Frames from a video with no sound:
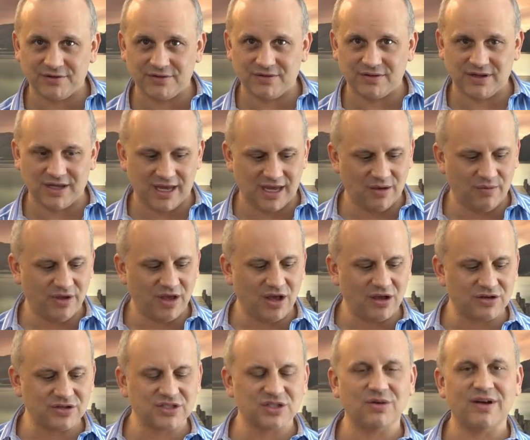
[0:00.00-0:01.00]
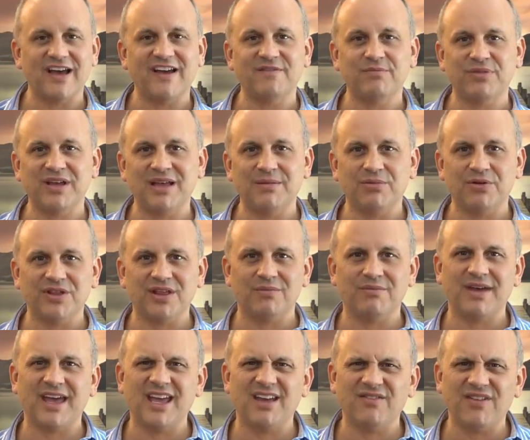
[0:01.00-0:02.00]
Okay. We also have people that
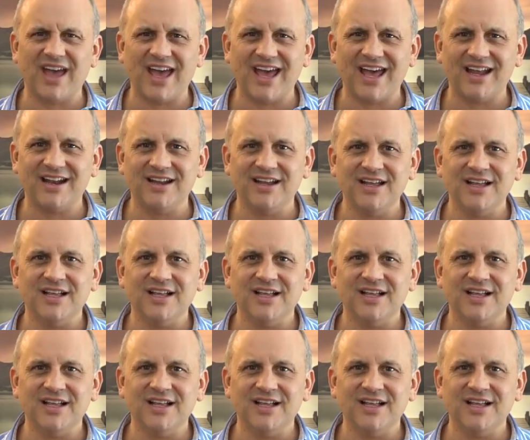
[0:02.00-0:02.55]
may have had